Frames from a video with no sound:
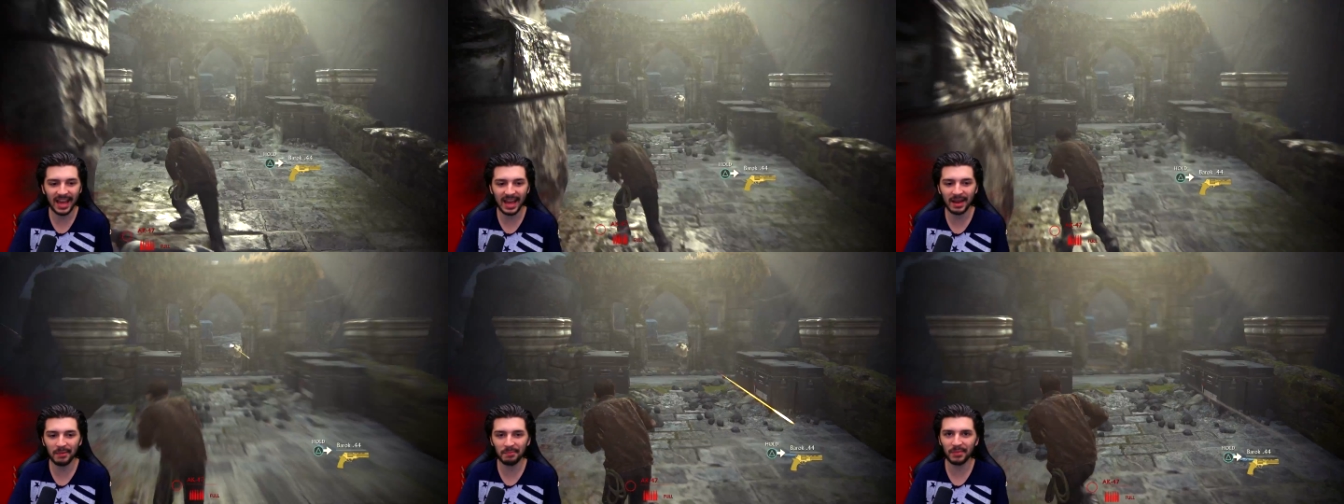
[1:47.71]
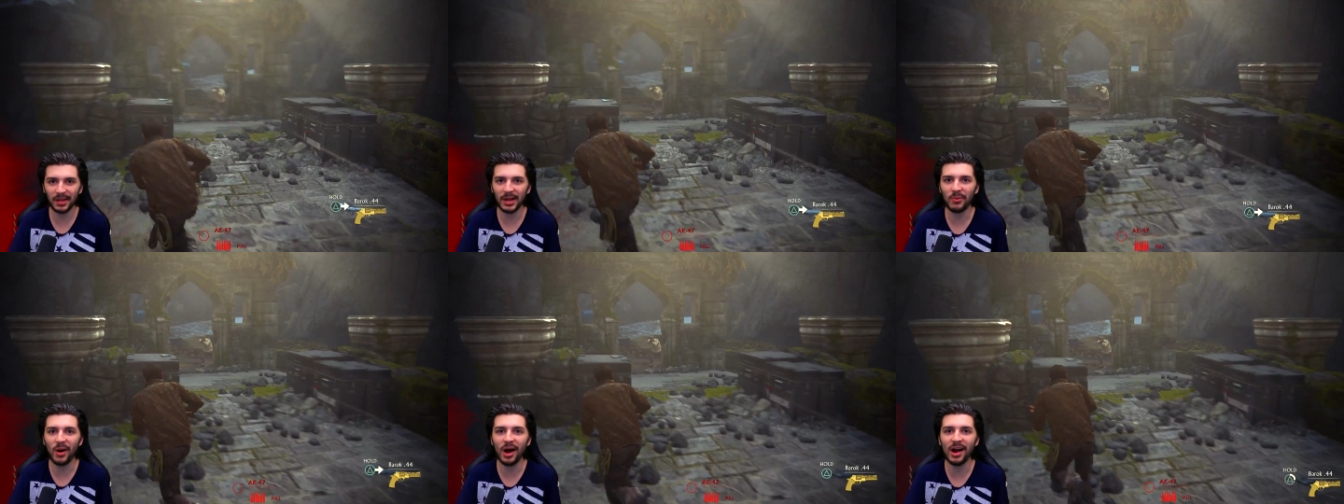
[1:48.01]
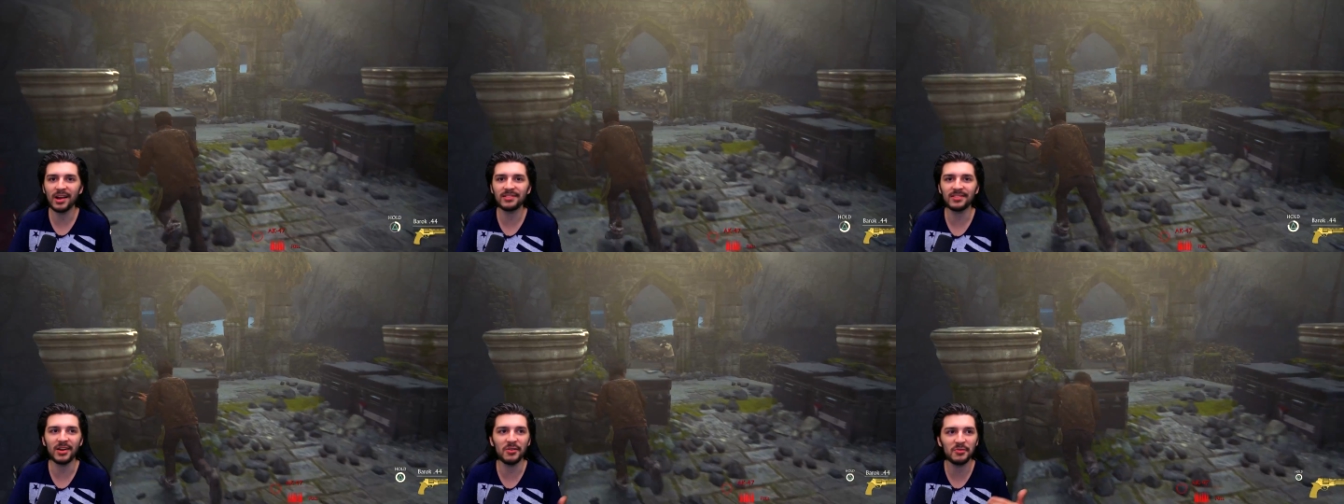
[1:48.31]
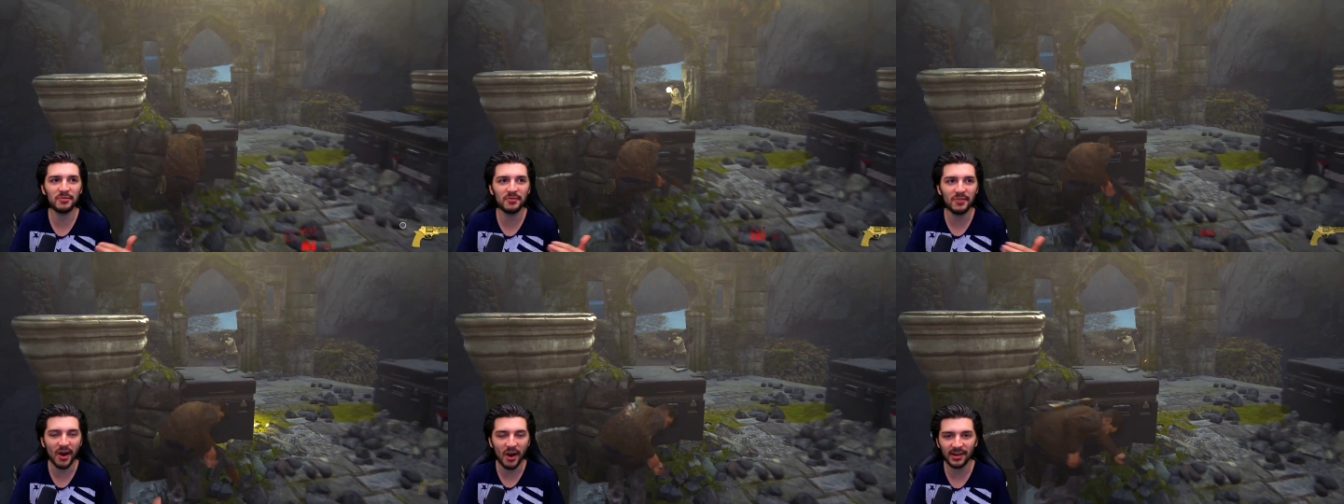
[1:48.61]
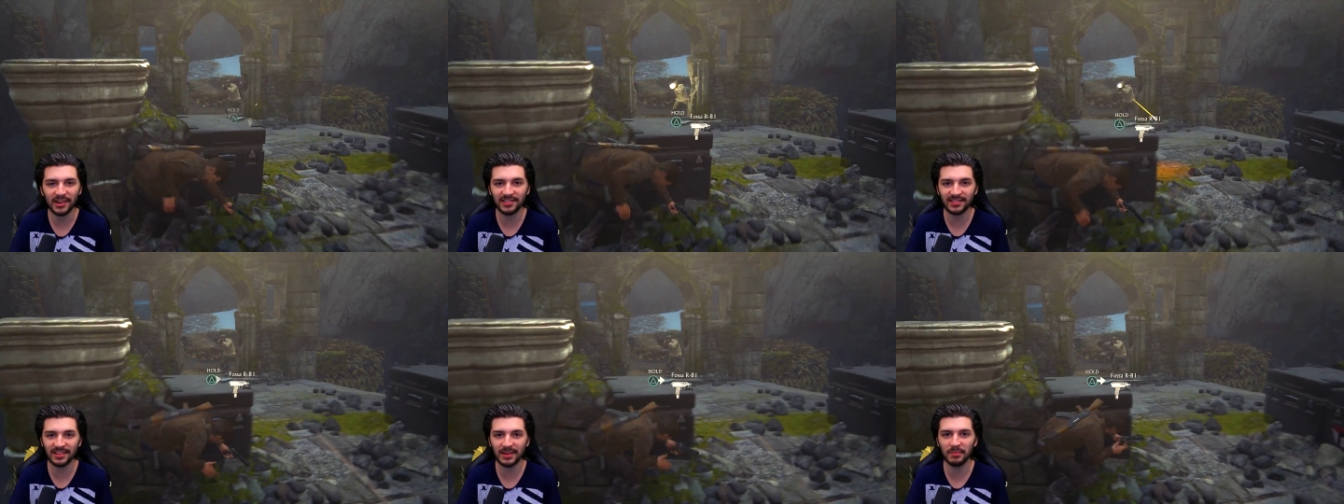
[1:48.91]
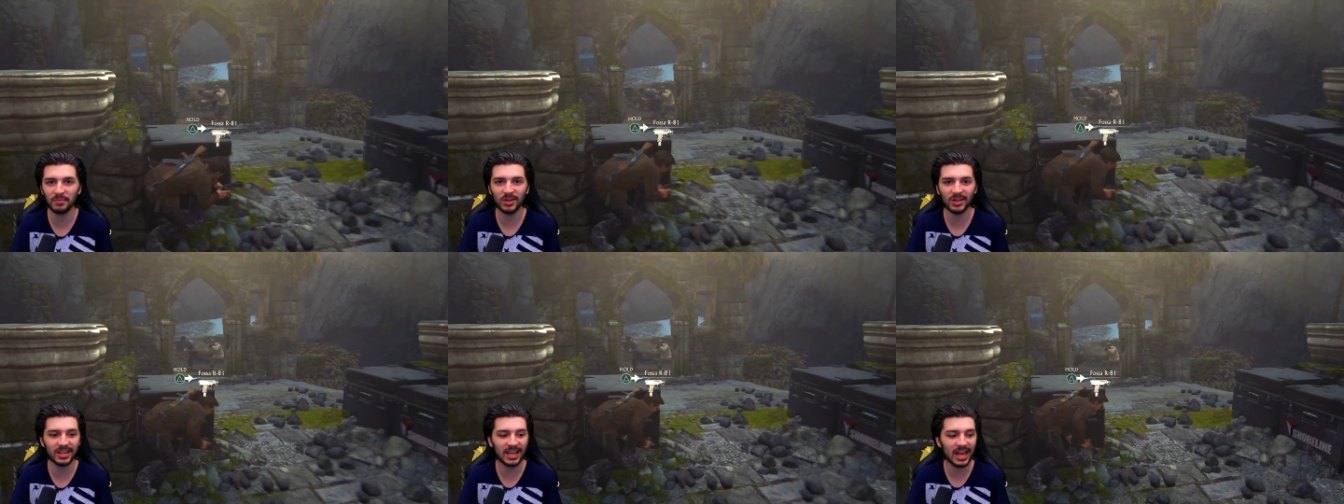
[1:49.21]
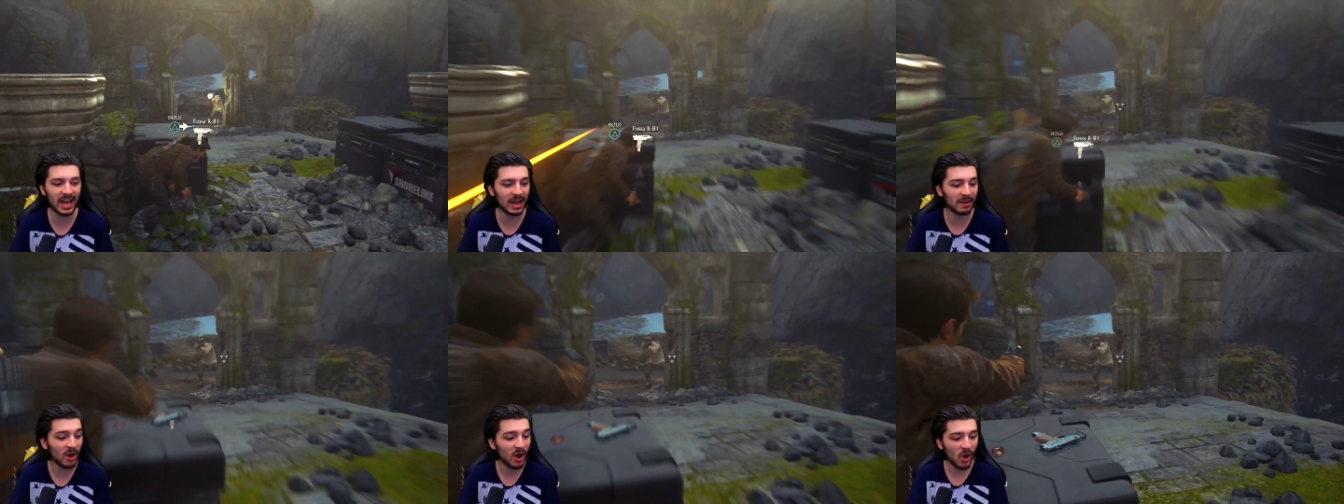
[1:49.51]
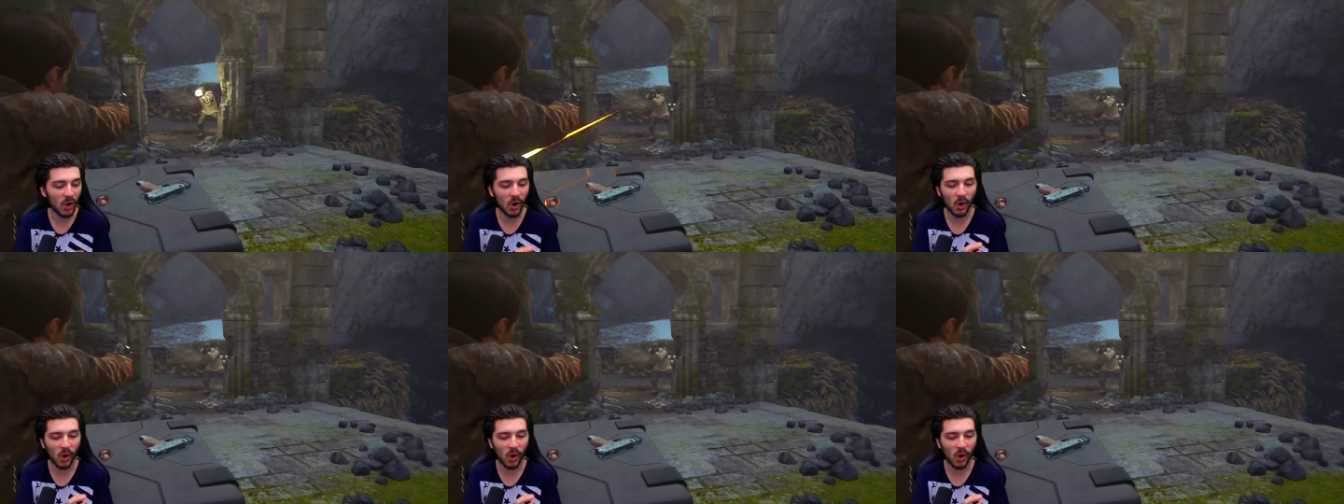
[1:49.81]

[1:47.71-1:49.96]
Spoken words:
gameplay-wise a very similar game.